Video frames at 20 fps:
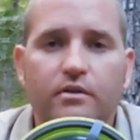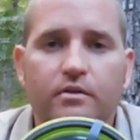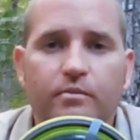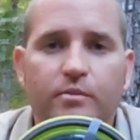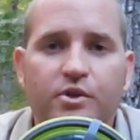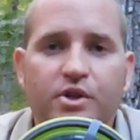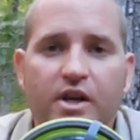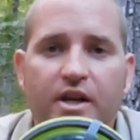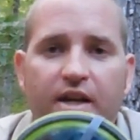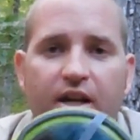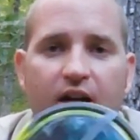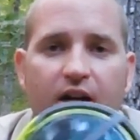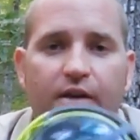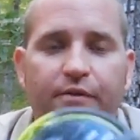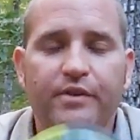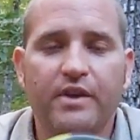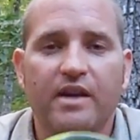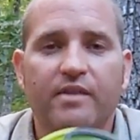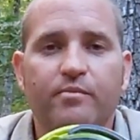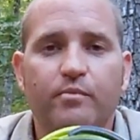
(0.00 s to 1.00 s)
check it out.
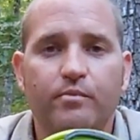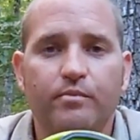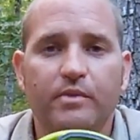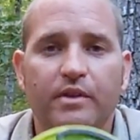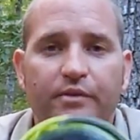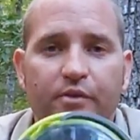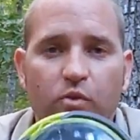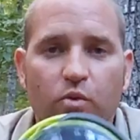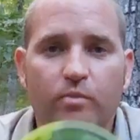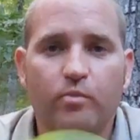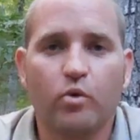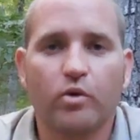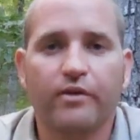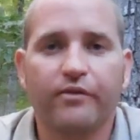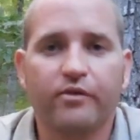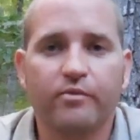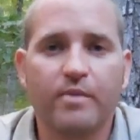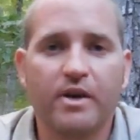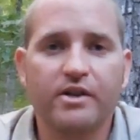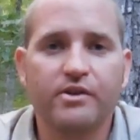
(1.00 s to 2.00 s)
If you want more
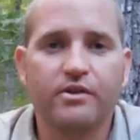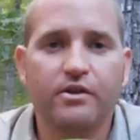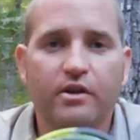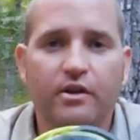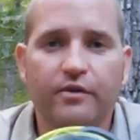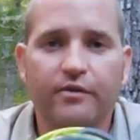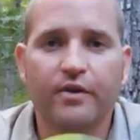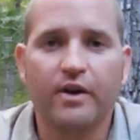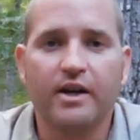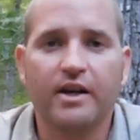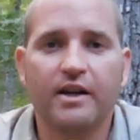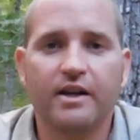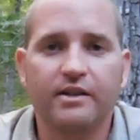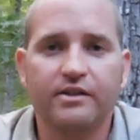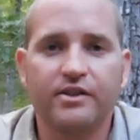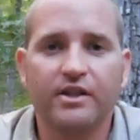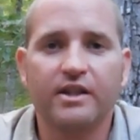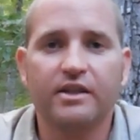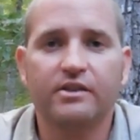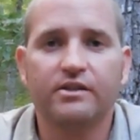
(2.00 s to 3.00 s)
information, you can find it at
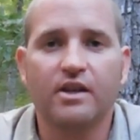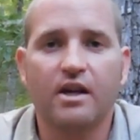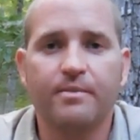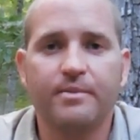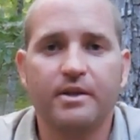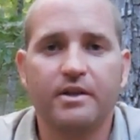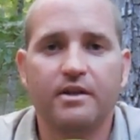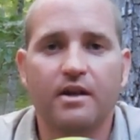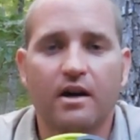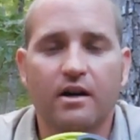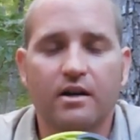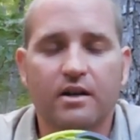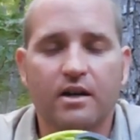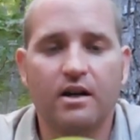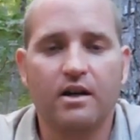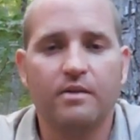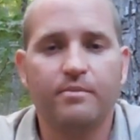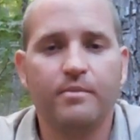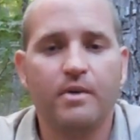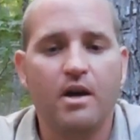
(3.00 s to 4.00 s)

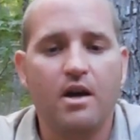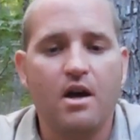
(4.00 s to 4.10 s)
seatosummit.com.